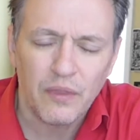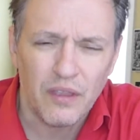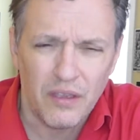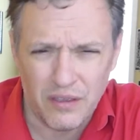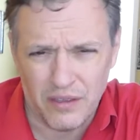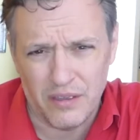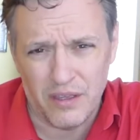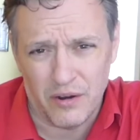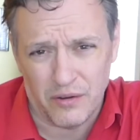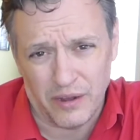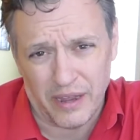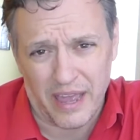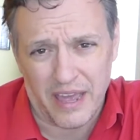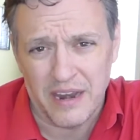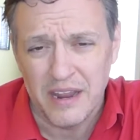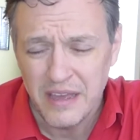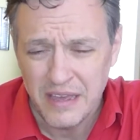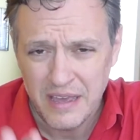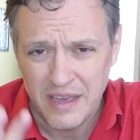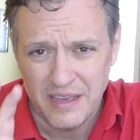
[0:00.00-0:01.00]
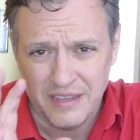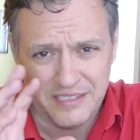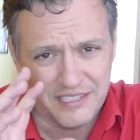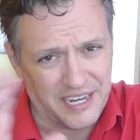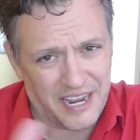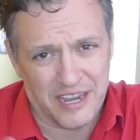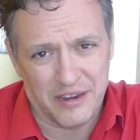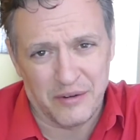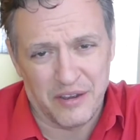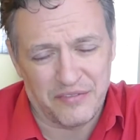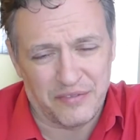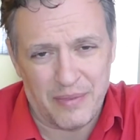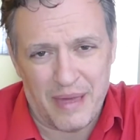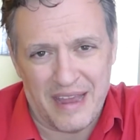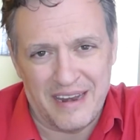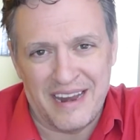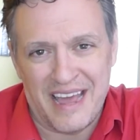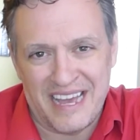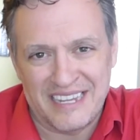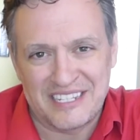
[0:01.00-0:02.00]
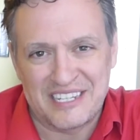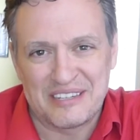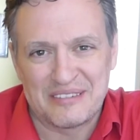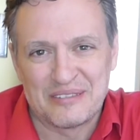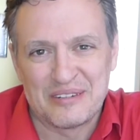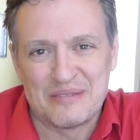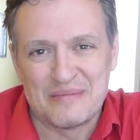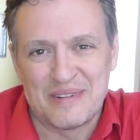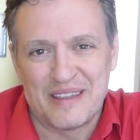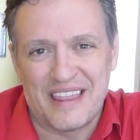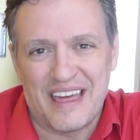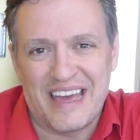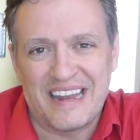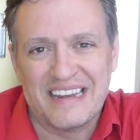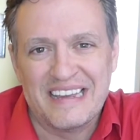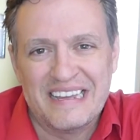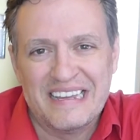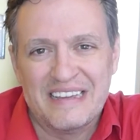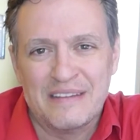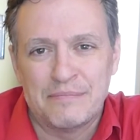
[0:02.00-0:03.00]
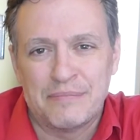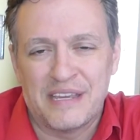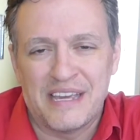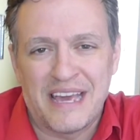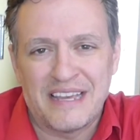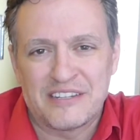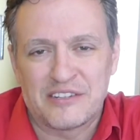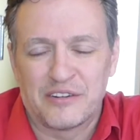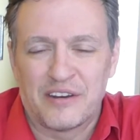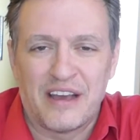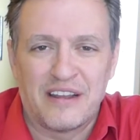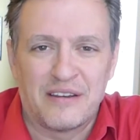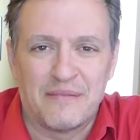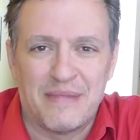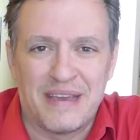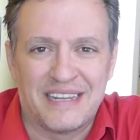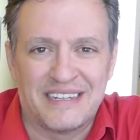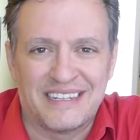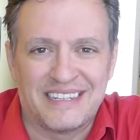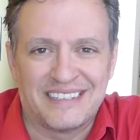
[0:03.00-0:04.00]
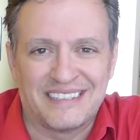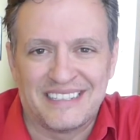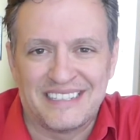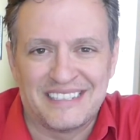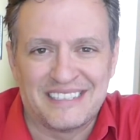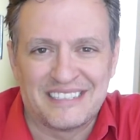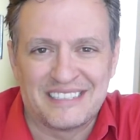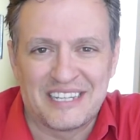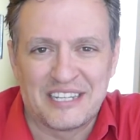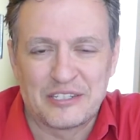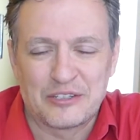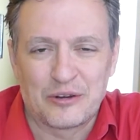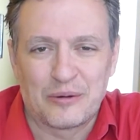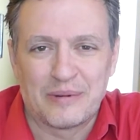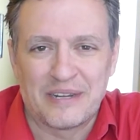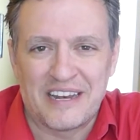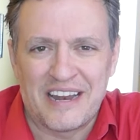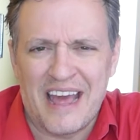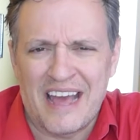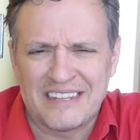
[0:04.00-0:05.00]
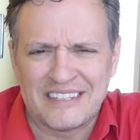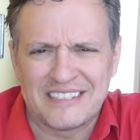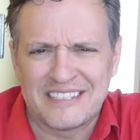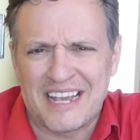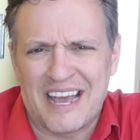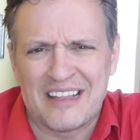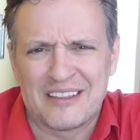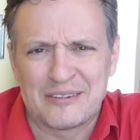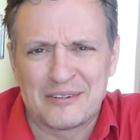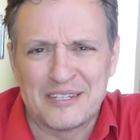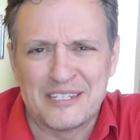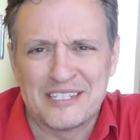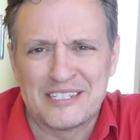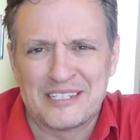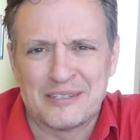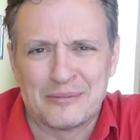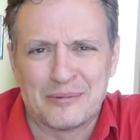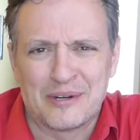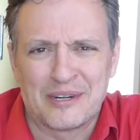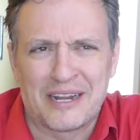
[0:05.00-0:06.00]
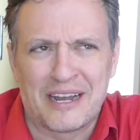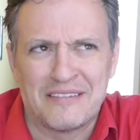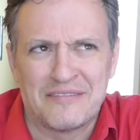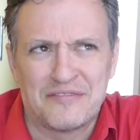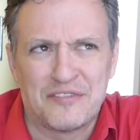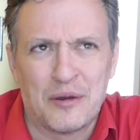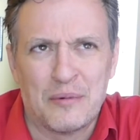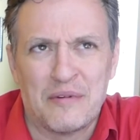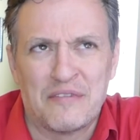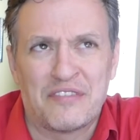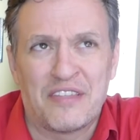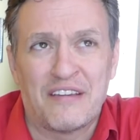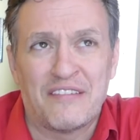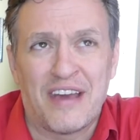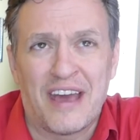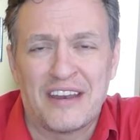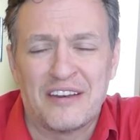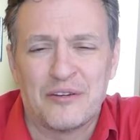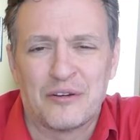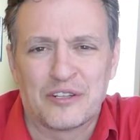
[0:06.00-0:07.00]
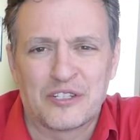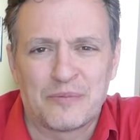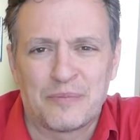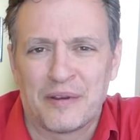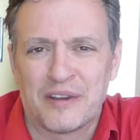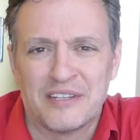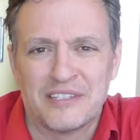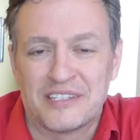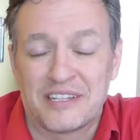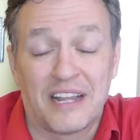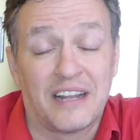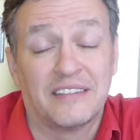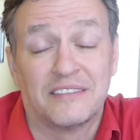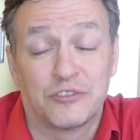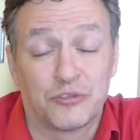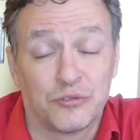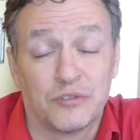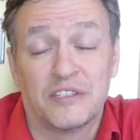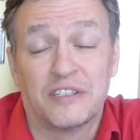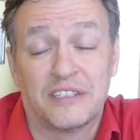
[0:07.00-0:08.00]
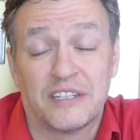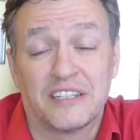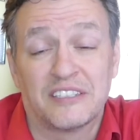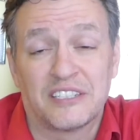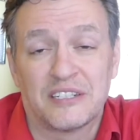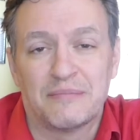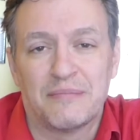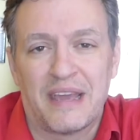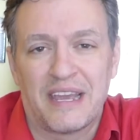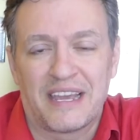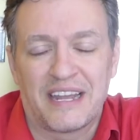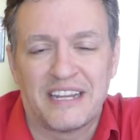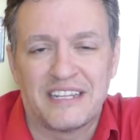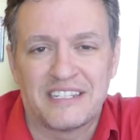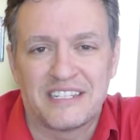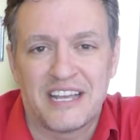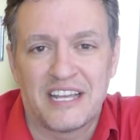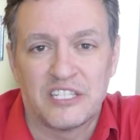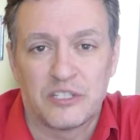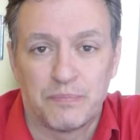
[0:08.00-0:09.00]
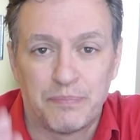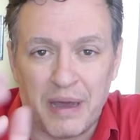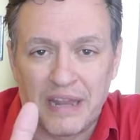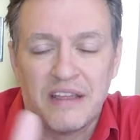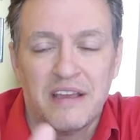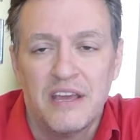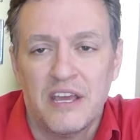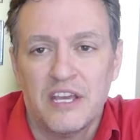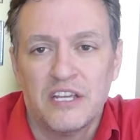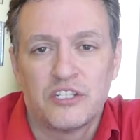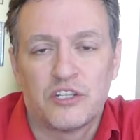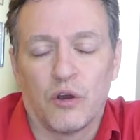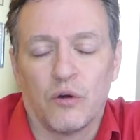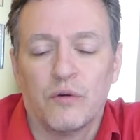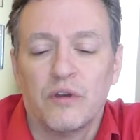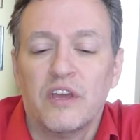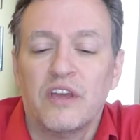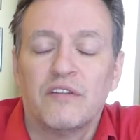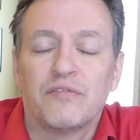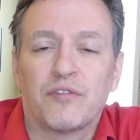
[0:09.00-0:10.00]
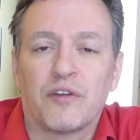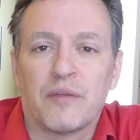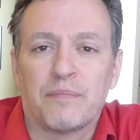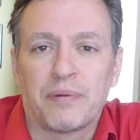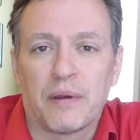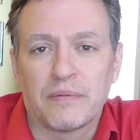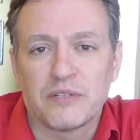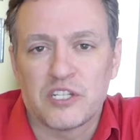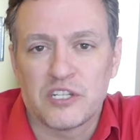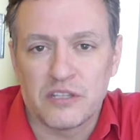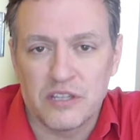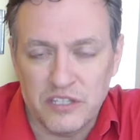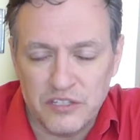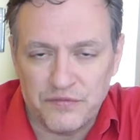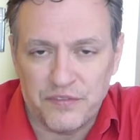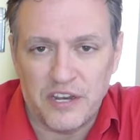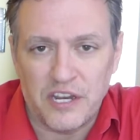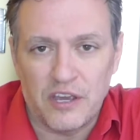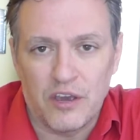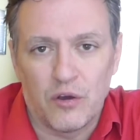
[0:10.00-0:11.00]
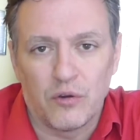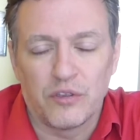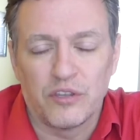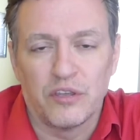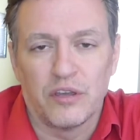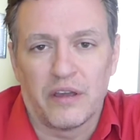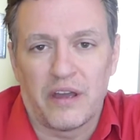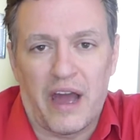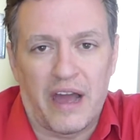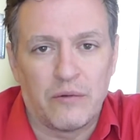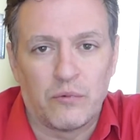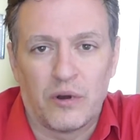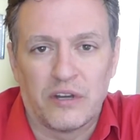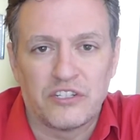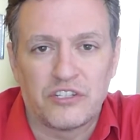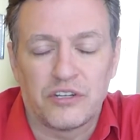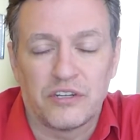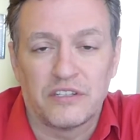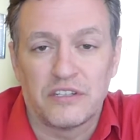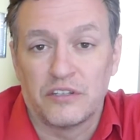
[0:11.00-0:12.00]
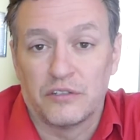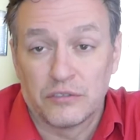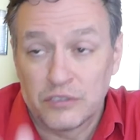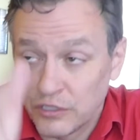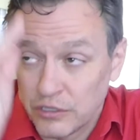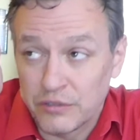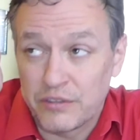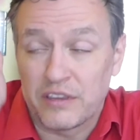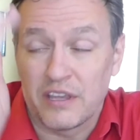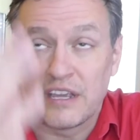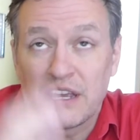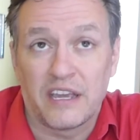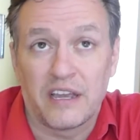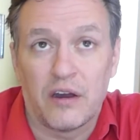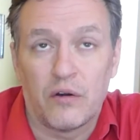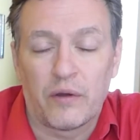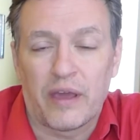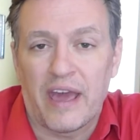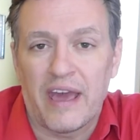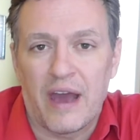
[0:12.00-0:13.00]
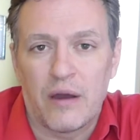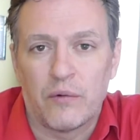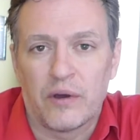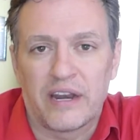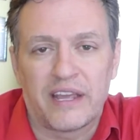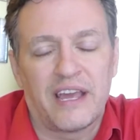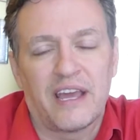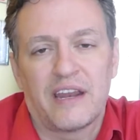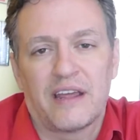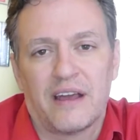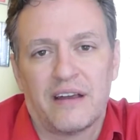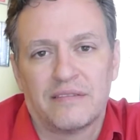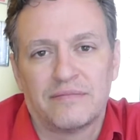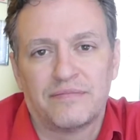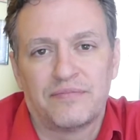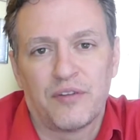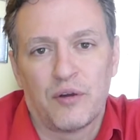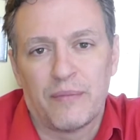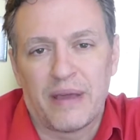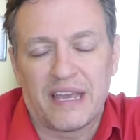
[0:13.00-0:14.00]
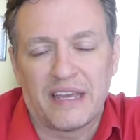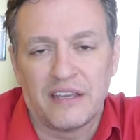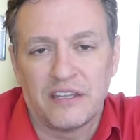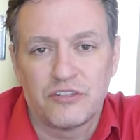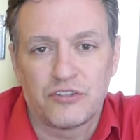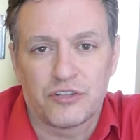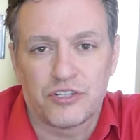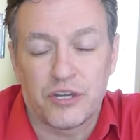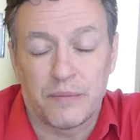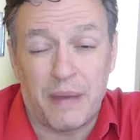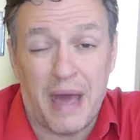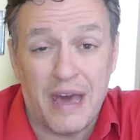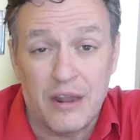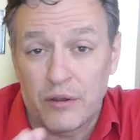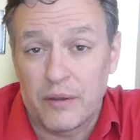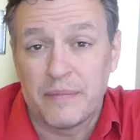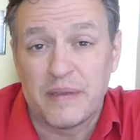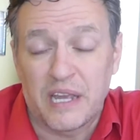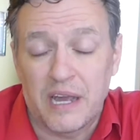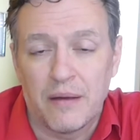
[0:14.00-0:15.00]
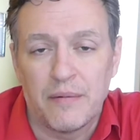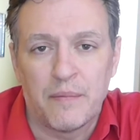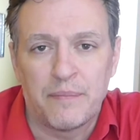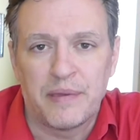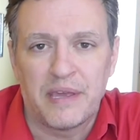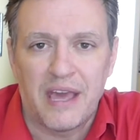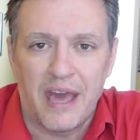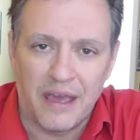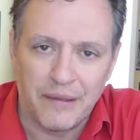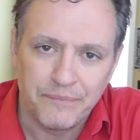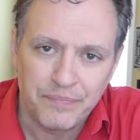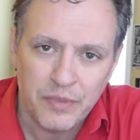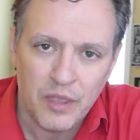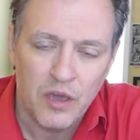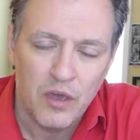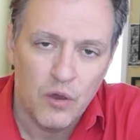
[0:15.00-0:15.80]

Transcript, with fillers: you know, again, staying away from that nasty rumor that PAs are now demanding these exorbitant ha- salaries to work on film if they've had no experience. That truly doesn't make any sense. But so for the purposes of this video, you, I want you to, you're, you're thinking, okay, I want to get a filmmaking internship. How do I become a PA?